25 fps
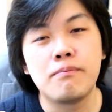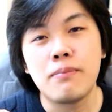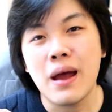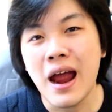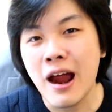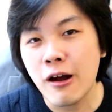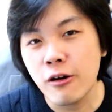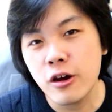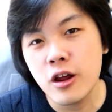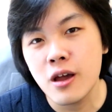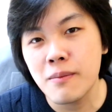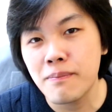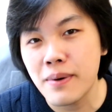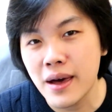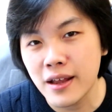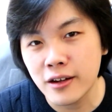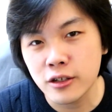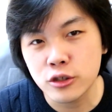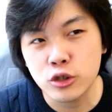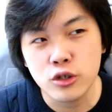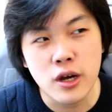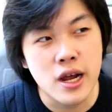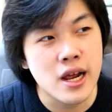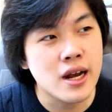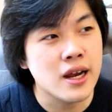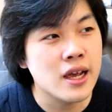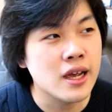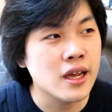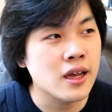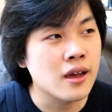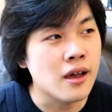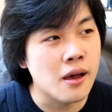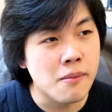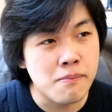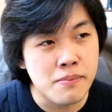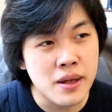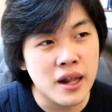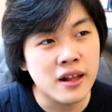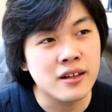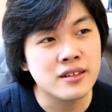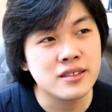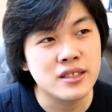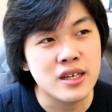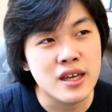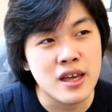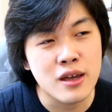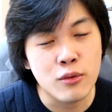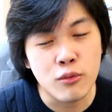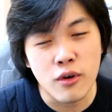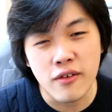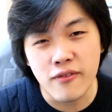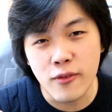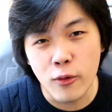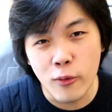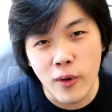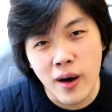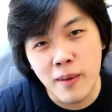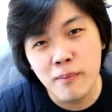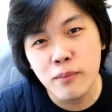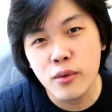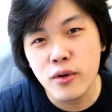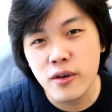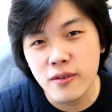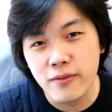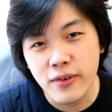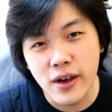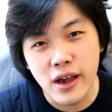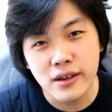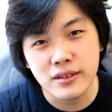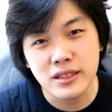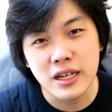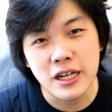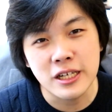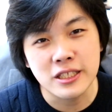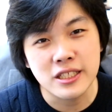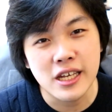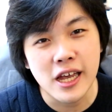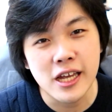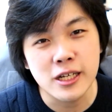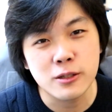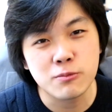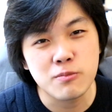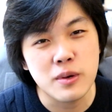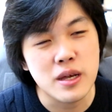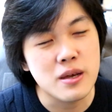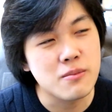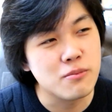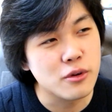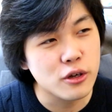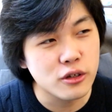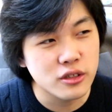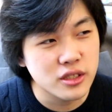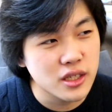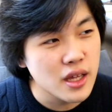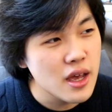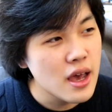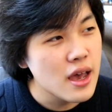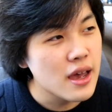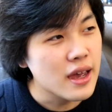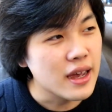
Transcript: Barrier penetrating ability with a 1.5 times HP boost